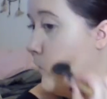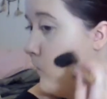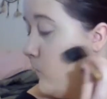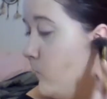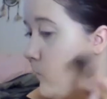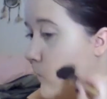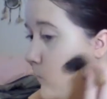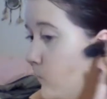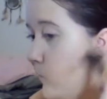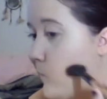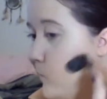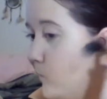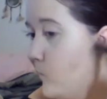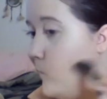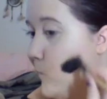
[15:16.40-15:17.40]

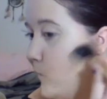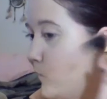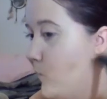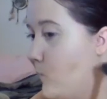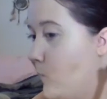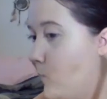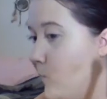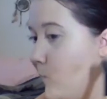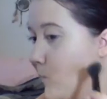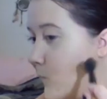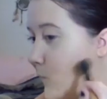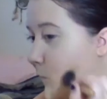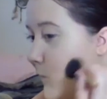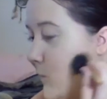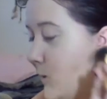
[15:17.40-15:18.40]
I'm
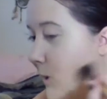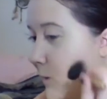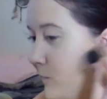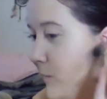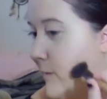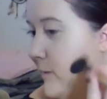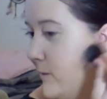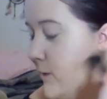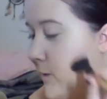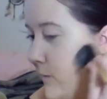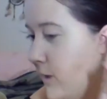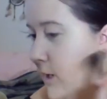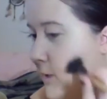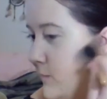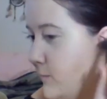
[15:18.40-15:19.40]
trying to blend this
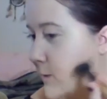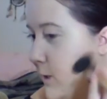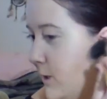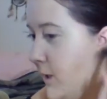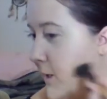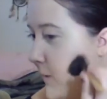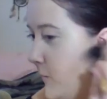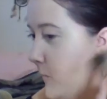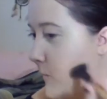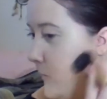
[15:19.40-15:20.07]
out, guys. I'm sorry,